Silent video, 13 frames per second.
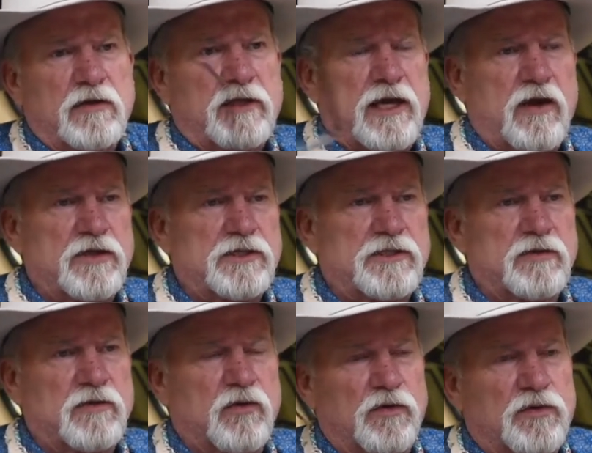Counties to
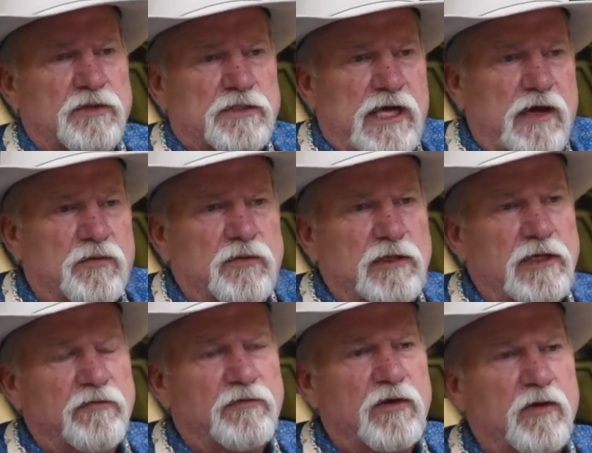the north and south were
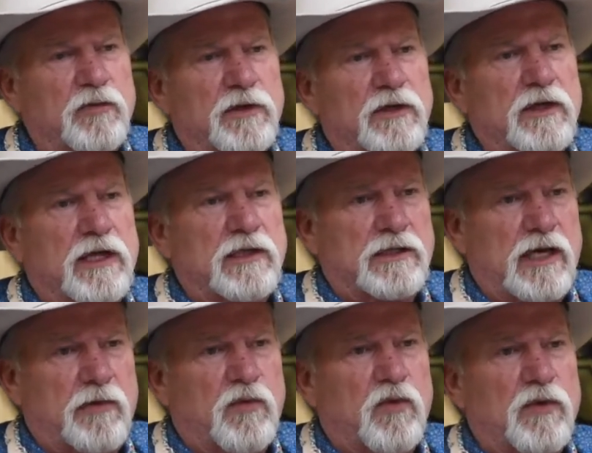left open at
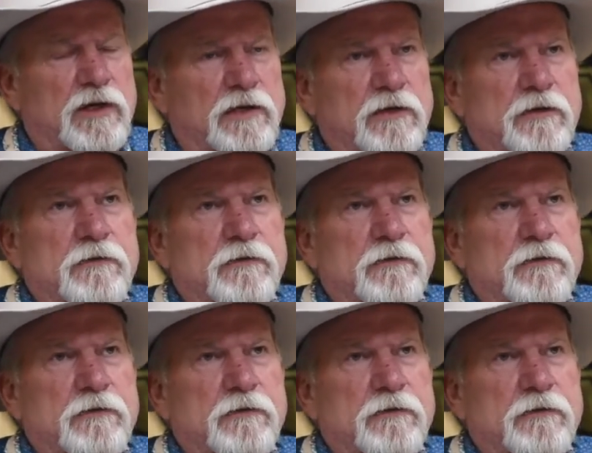that point.